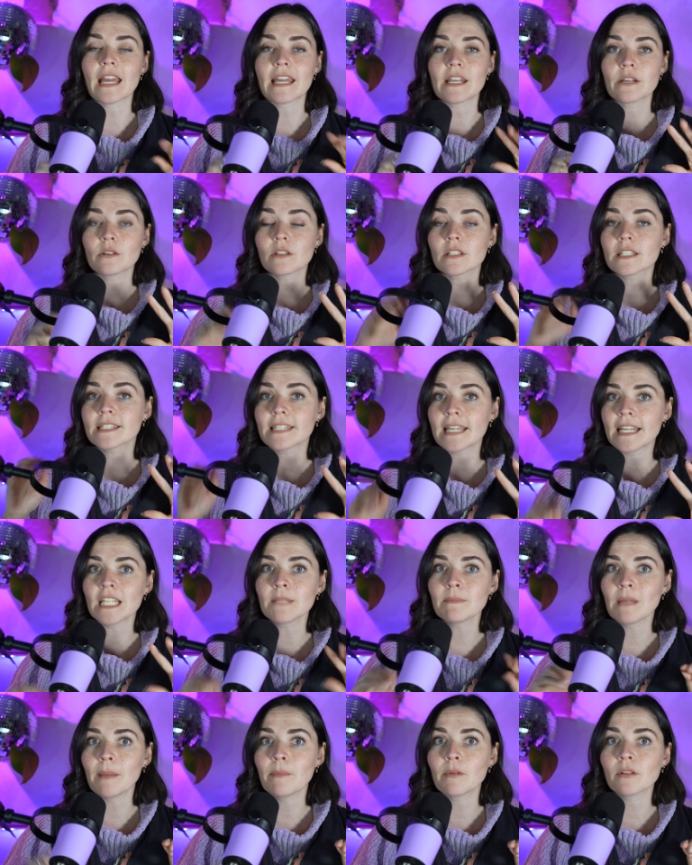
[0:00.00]
and it will
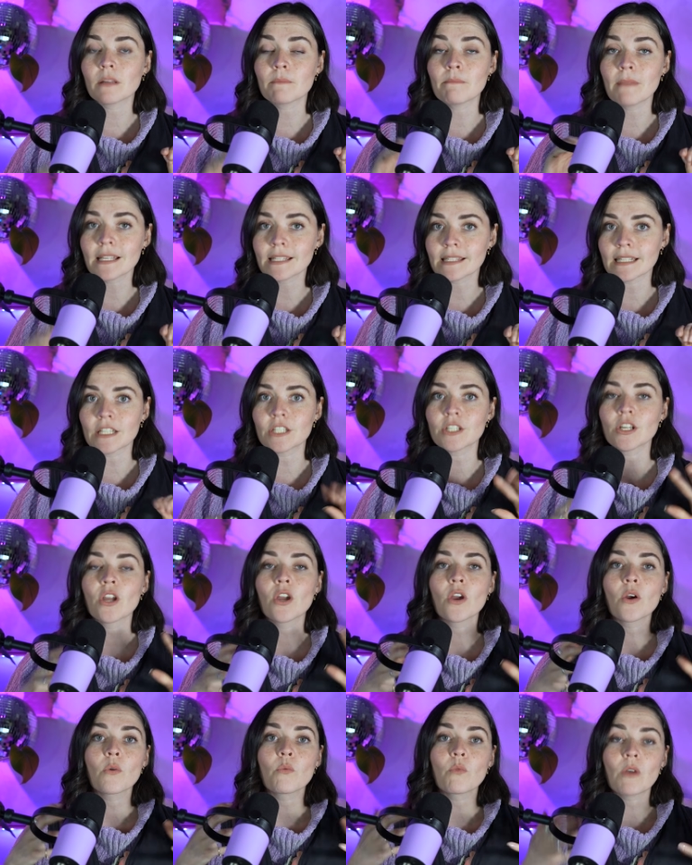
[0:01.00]
send people a message
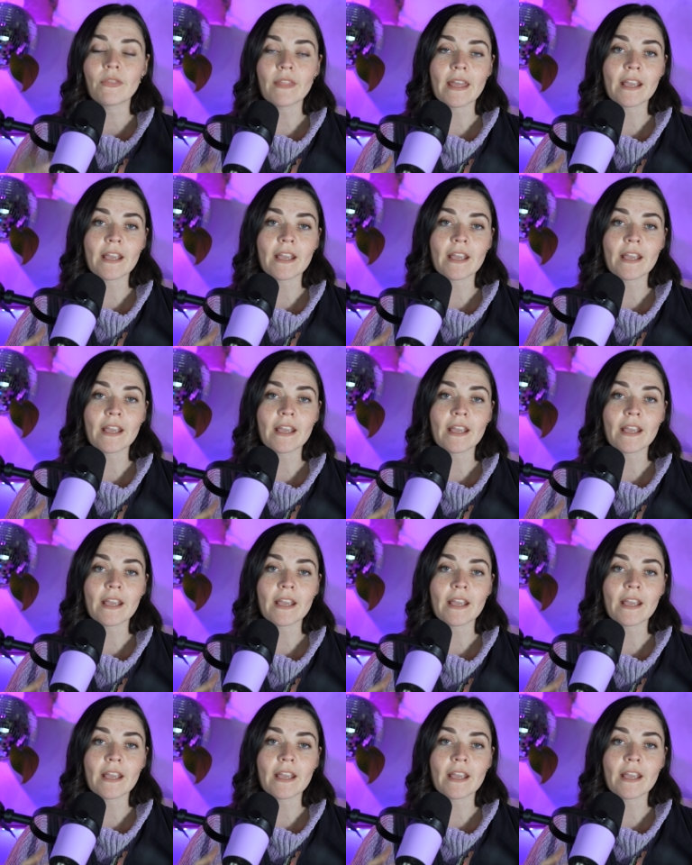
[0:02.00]
when